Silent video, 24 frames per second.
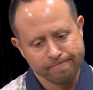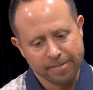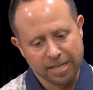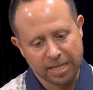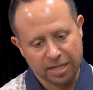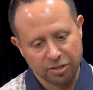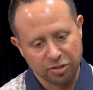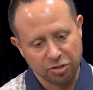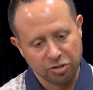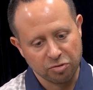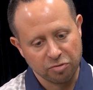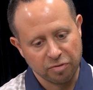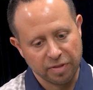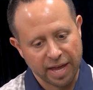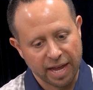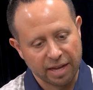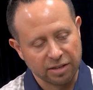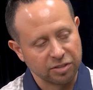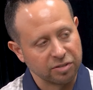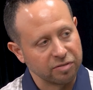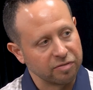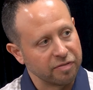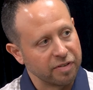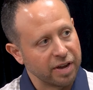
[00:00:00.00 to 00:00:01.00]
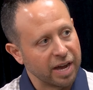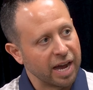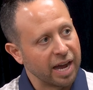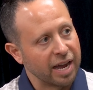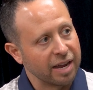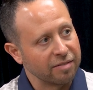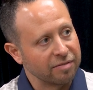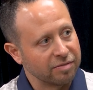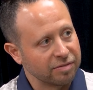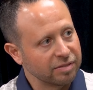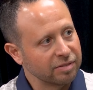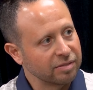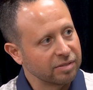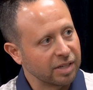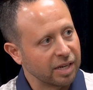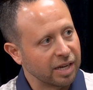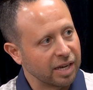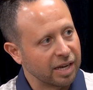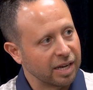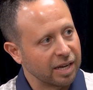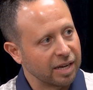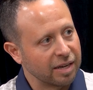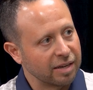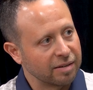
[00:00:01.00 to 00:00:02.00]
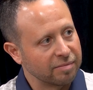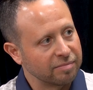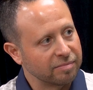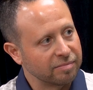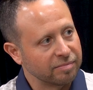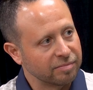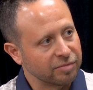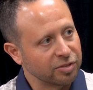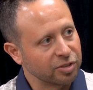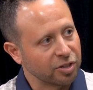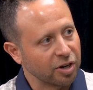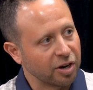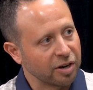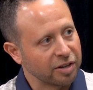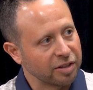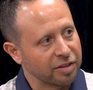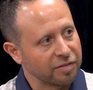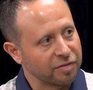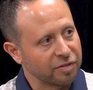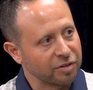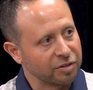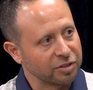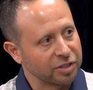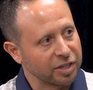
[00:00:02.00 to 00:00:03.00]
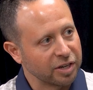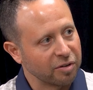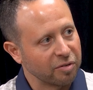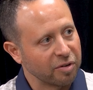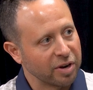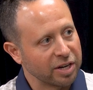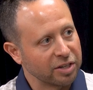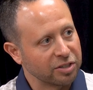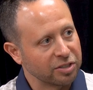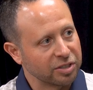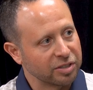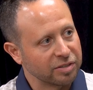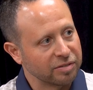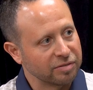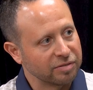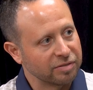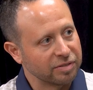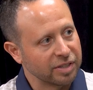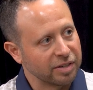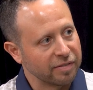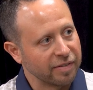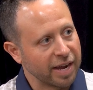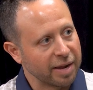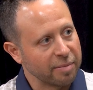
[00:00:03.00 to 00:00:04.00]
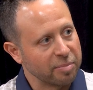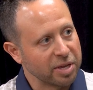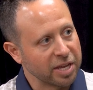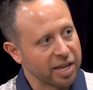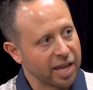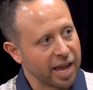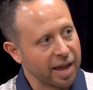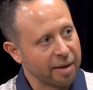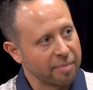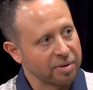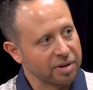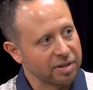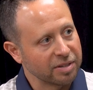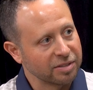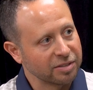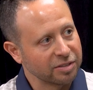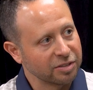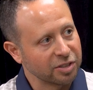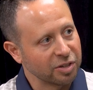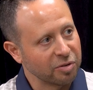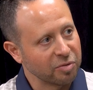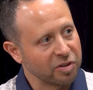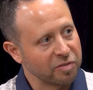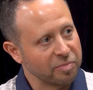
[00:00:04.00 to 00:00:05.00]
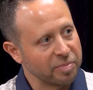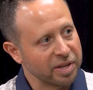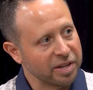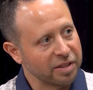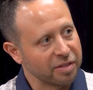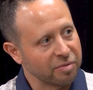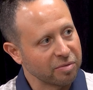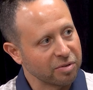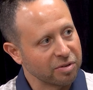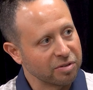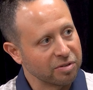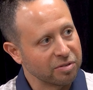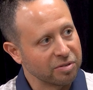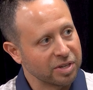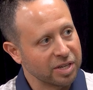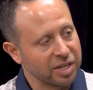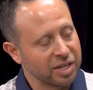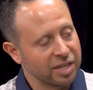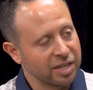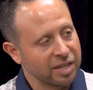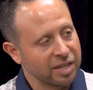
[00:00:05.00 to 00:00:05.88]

in 2005 started the first iteration of IP Capital. So we've been through,